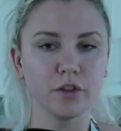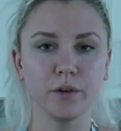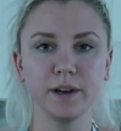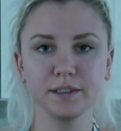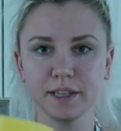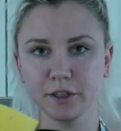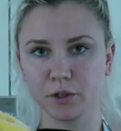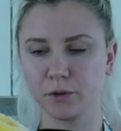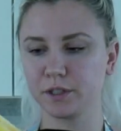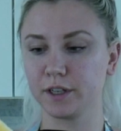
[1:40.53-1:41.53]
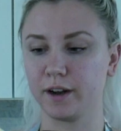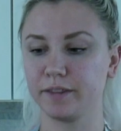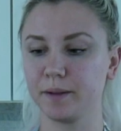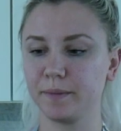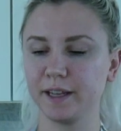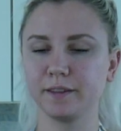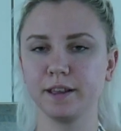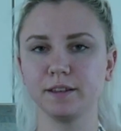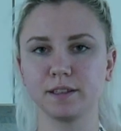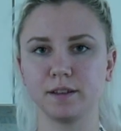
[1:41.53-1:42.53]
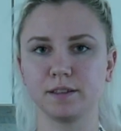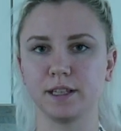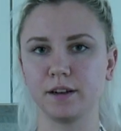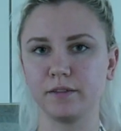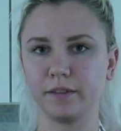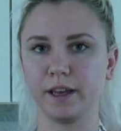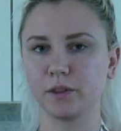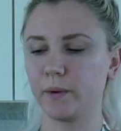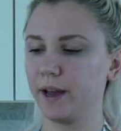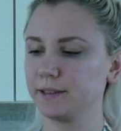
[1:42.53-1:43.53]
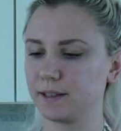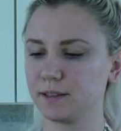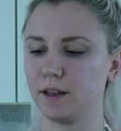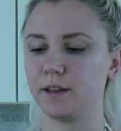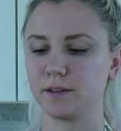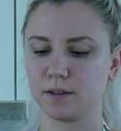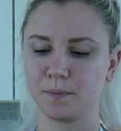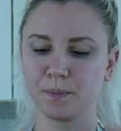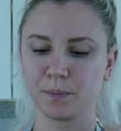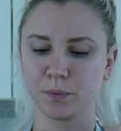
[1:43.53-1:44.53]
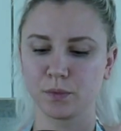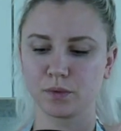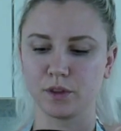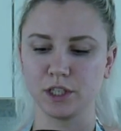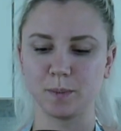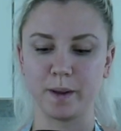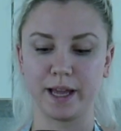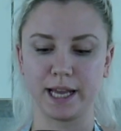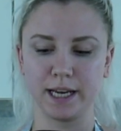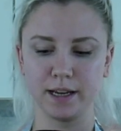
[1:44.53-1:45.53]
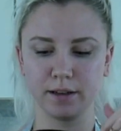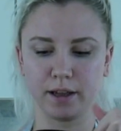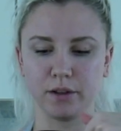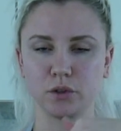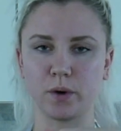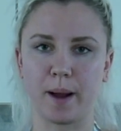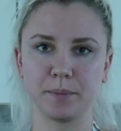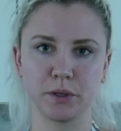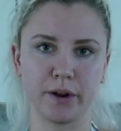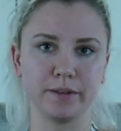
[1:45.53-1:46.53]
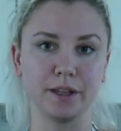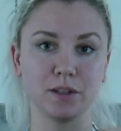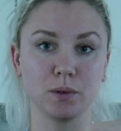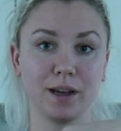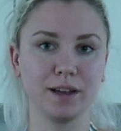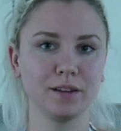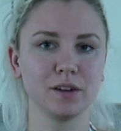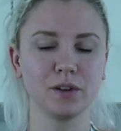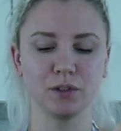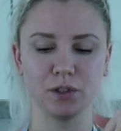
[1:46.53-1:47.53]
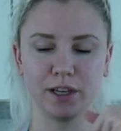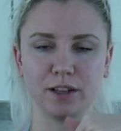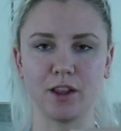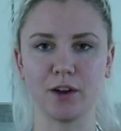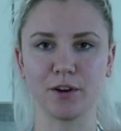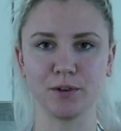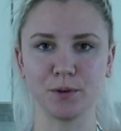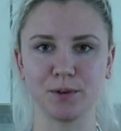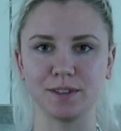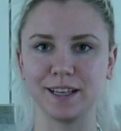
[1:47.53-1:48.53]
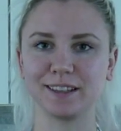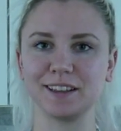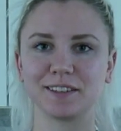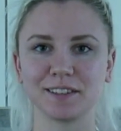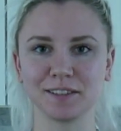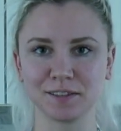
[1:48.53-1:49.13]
The reason I chose to cut them like this instead of lengthwise is because the spaghetti is wrapped around this way, so you get longer noodles like this.